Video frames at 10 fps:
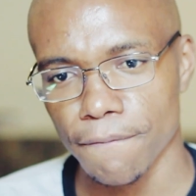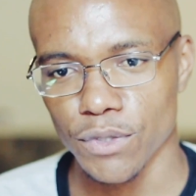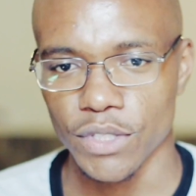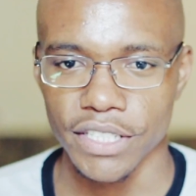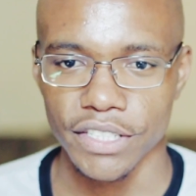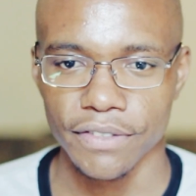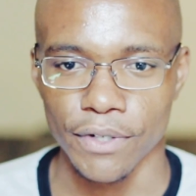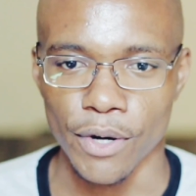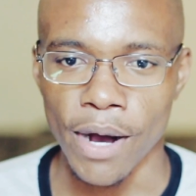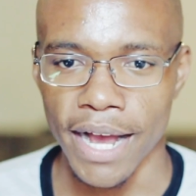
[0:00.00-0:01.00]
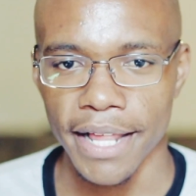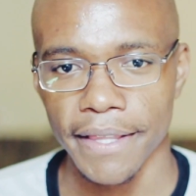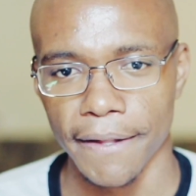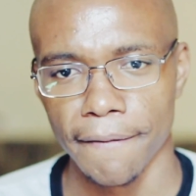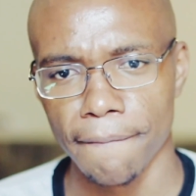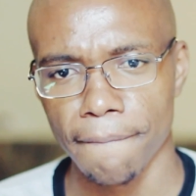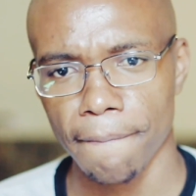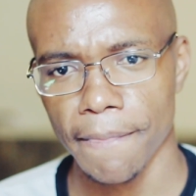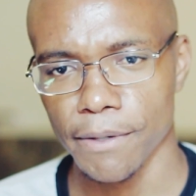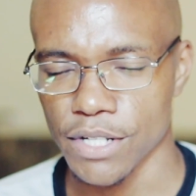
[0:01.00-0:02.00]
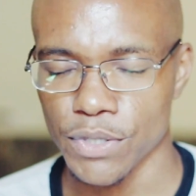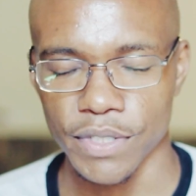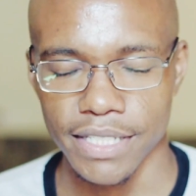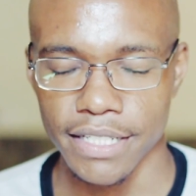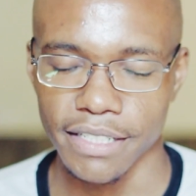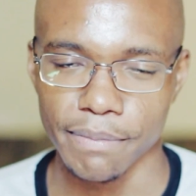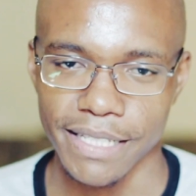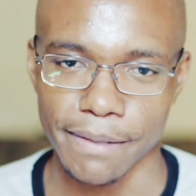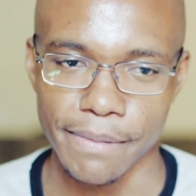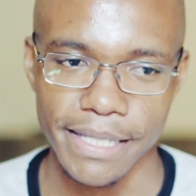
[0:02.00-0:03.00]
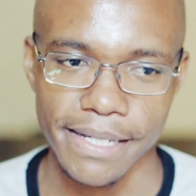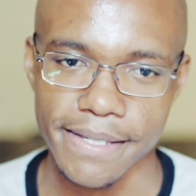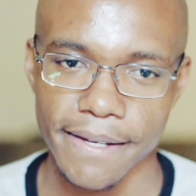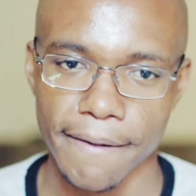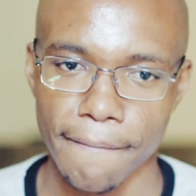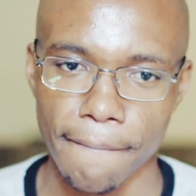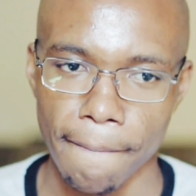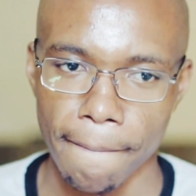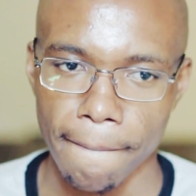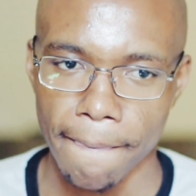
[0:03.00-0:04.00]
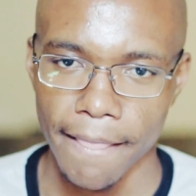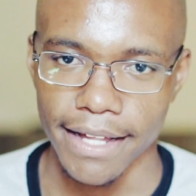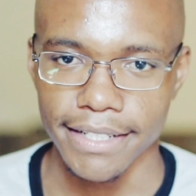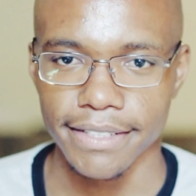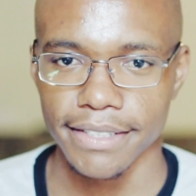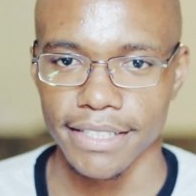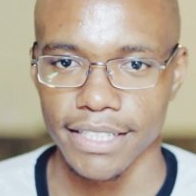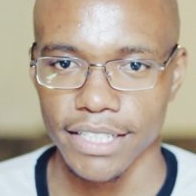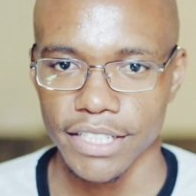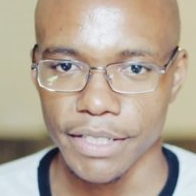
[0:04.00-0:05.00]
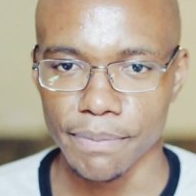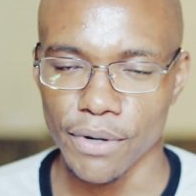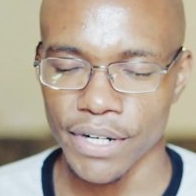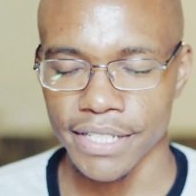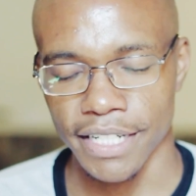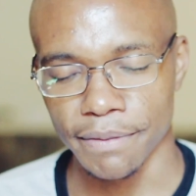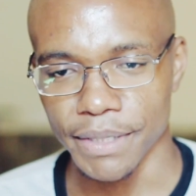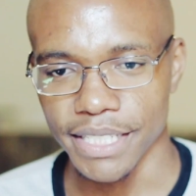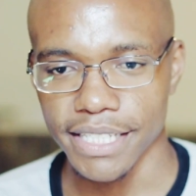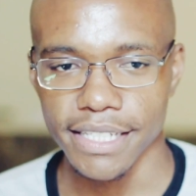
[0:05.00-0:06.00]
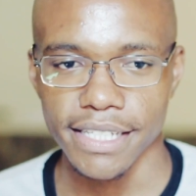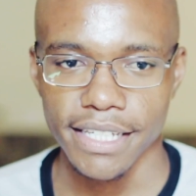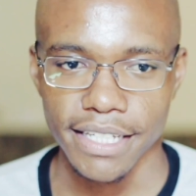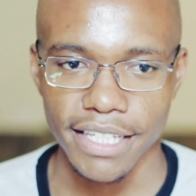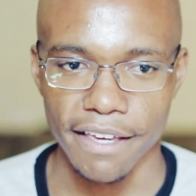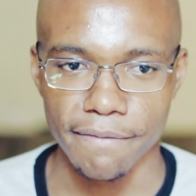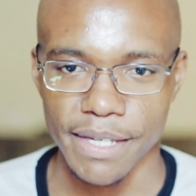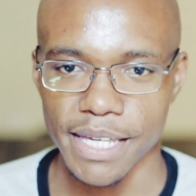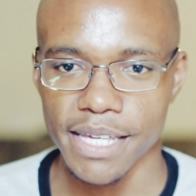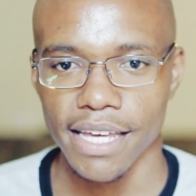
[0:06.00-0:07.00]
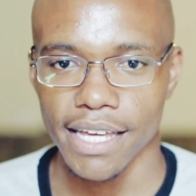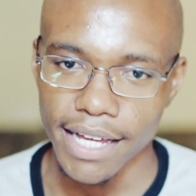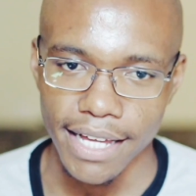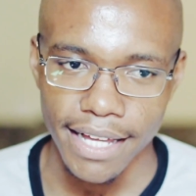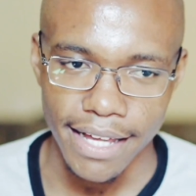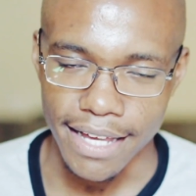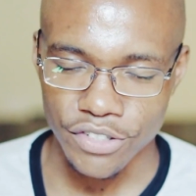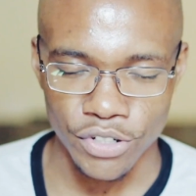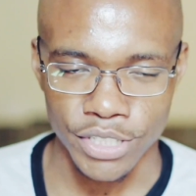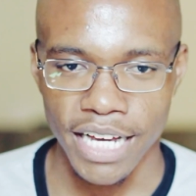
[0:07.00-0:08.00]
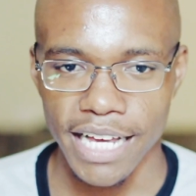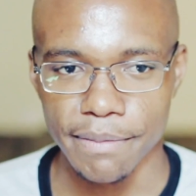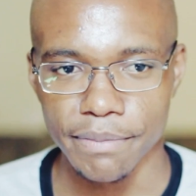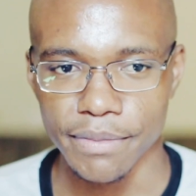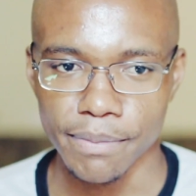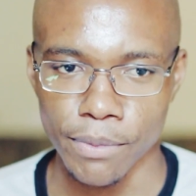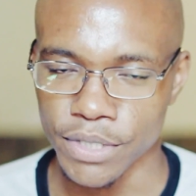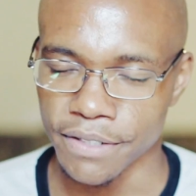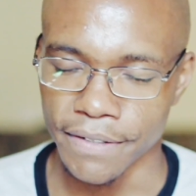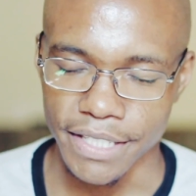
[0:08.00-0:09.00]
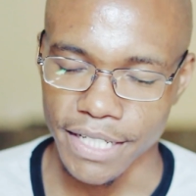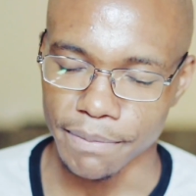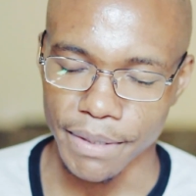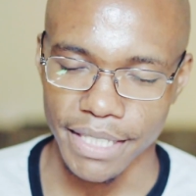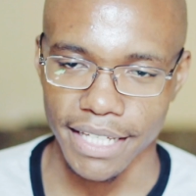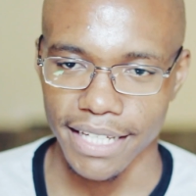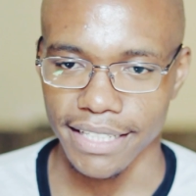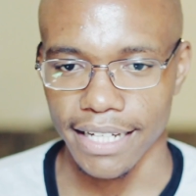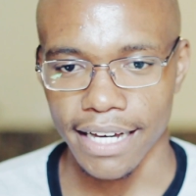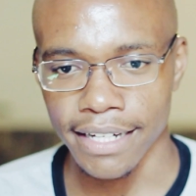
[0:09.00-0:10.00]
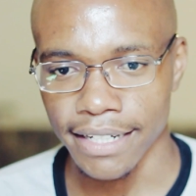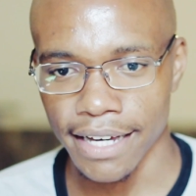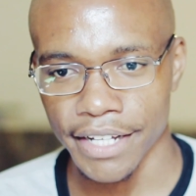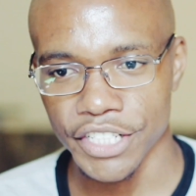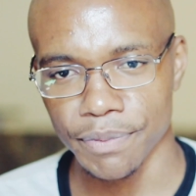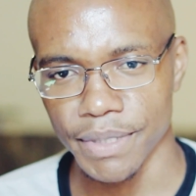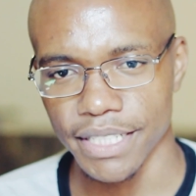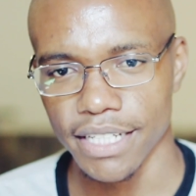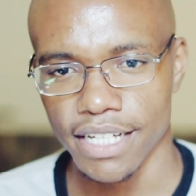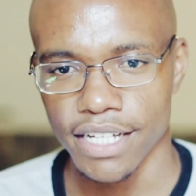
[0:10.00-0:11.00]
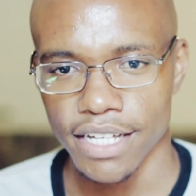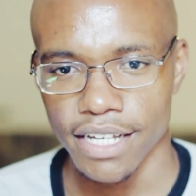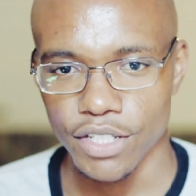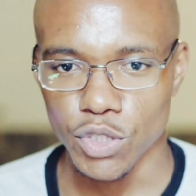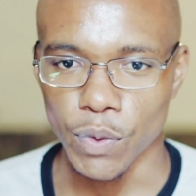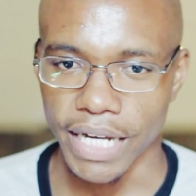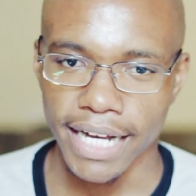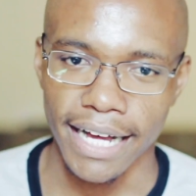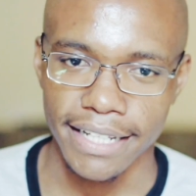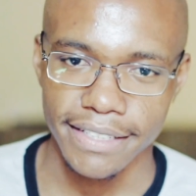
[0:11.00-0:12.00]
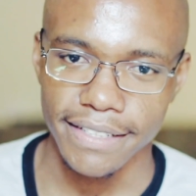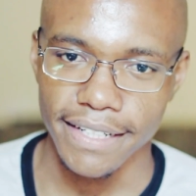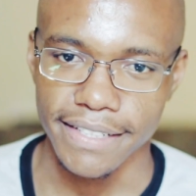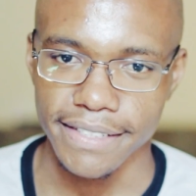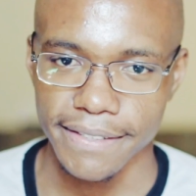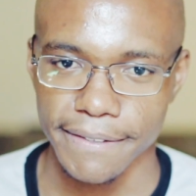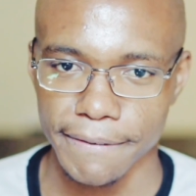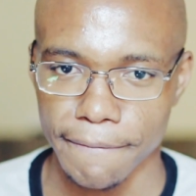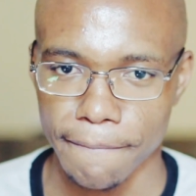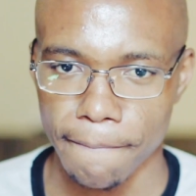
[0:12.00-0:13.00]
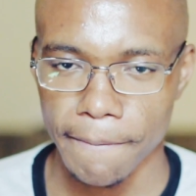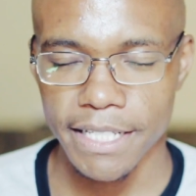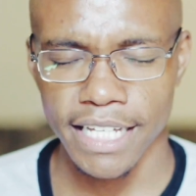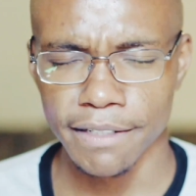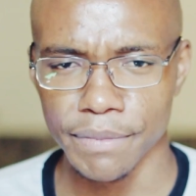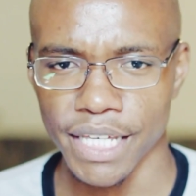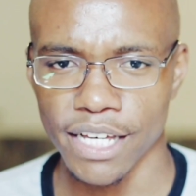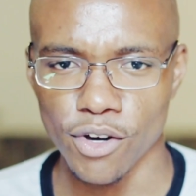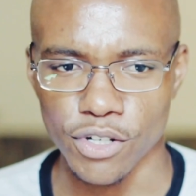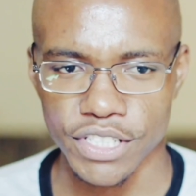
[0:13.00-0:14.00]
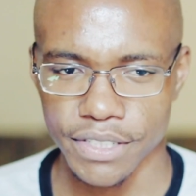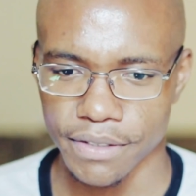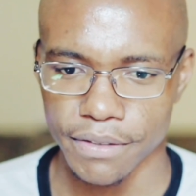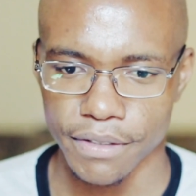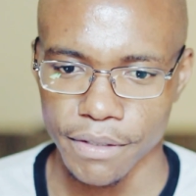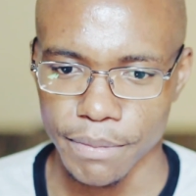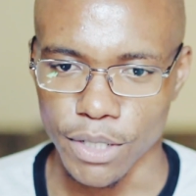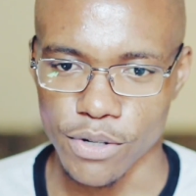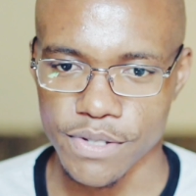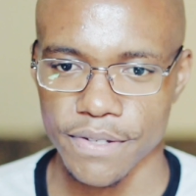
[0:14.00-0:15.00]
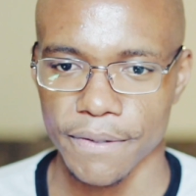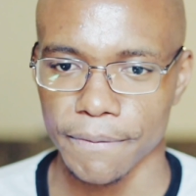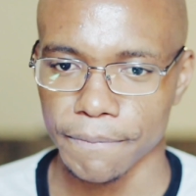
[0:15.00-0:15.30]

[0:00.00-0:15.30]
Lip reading: to teach for a while. I was teaching mathematics. And he monitored me, gave me extra time, motivated me, and encouraged me to work hard. And it helped me a lot because